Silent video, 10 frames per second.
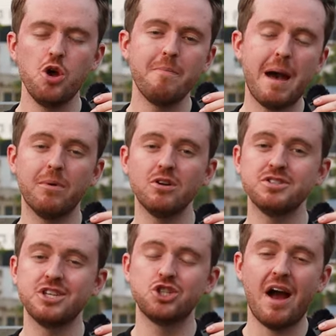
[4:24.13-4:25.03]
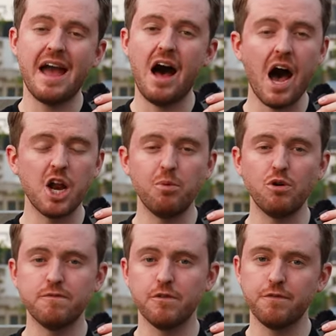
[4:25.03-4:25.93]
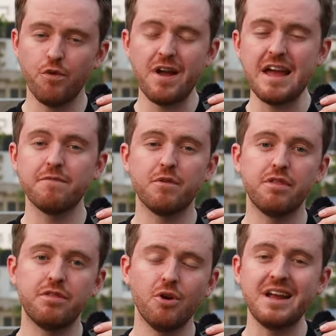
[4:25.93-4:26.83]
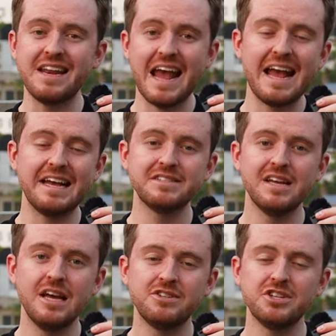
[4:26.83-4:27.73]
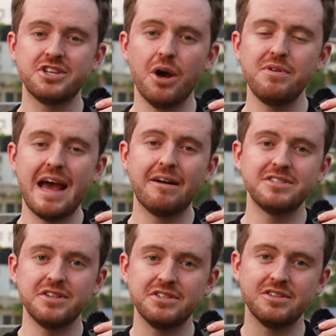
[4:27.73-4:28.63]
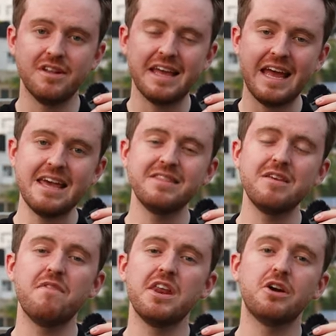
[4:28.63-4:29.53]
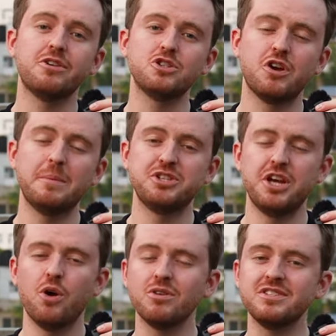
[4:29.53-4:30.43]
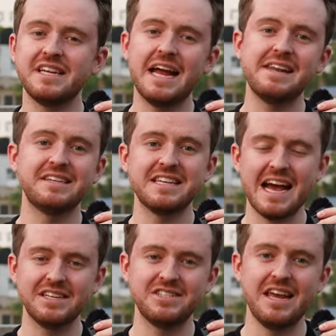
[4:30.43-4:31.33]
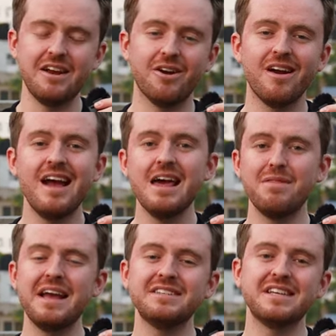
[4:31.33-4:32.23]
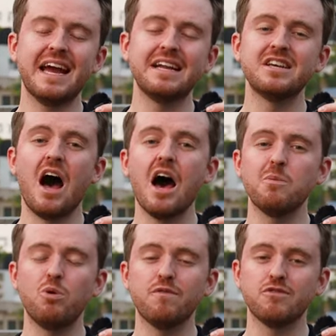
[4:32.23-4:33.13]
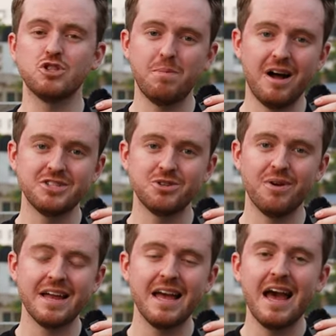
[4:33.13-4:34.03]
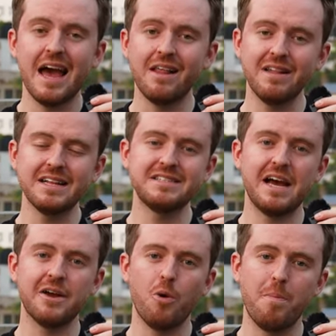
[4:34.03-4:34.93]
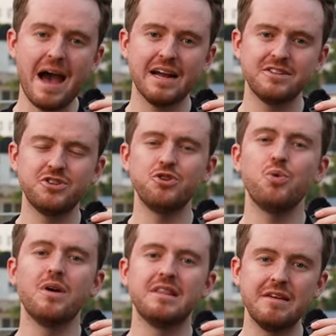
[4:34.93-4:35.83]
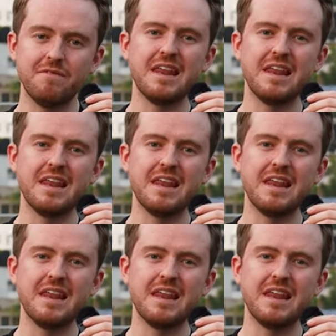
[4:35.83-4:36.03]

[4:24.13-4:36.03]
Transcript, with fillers: New members can try Audible for free for 30 days. Just go down to this link in the video description or send a text here. Thanks again to Audible for sponsoring, and let's now go back to the